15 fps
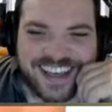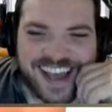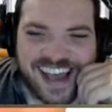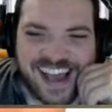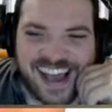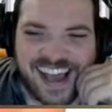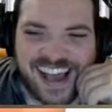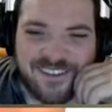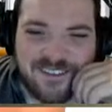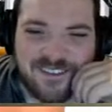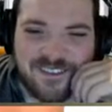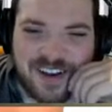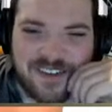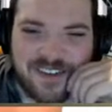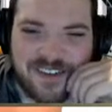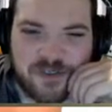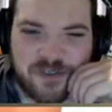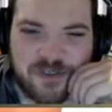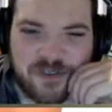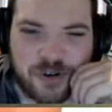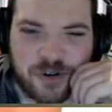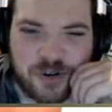Of
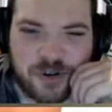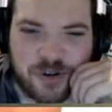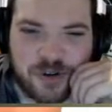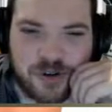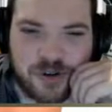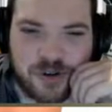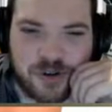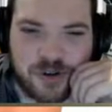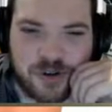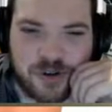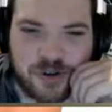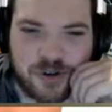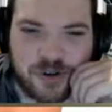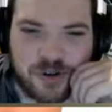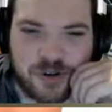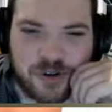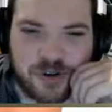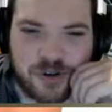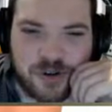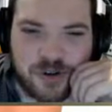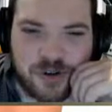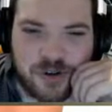course,
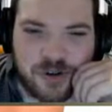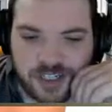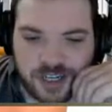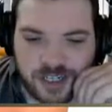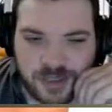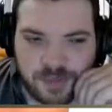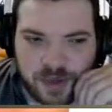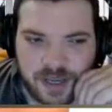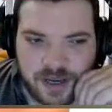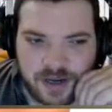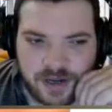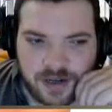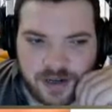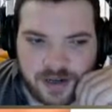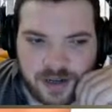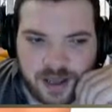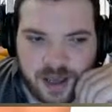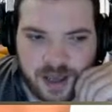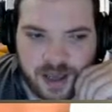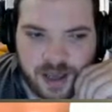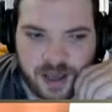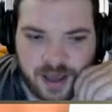Everton has just been
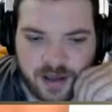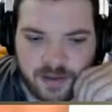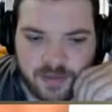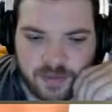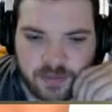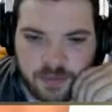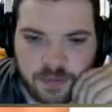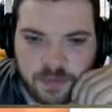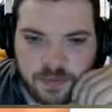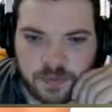from